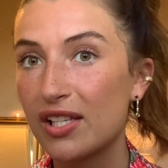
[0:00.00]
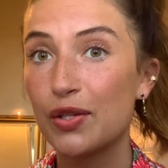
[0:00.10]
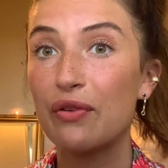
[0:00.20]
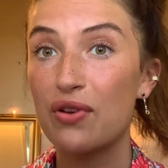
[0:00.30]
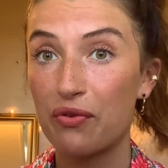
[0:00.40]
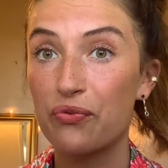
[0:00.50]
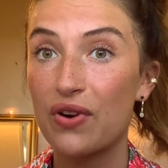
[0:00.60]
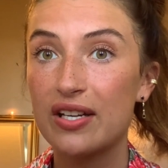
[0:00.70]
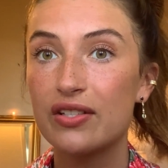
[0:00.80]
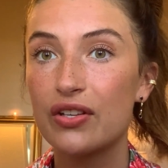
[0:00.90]
So if you have a
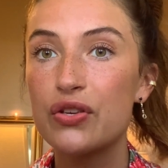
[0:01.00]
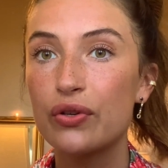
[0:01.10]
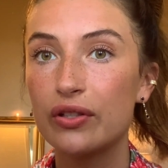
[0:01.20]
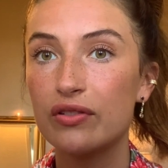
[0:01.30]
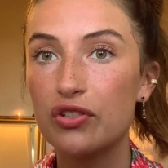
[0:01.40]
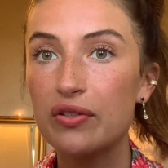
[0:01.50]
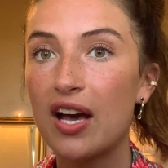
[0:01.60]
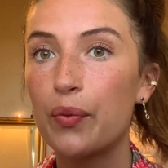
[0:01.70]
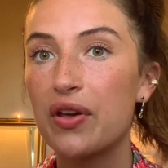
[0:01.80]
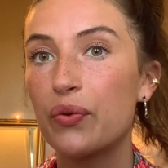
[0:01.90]
friend that you can do that with,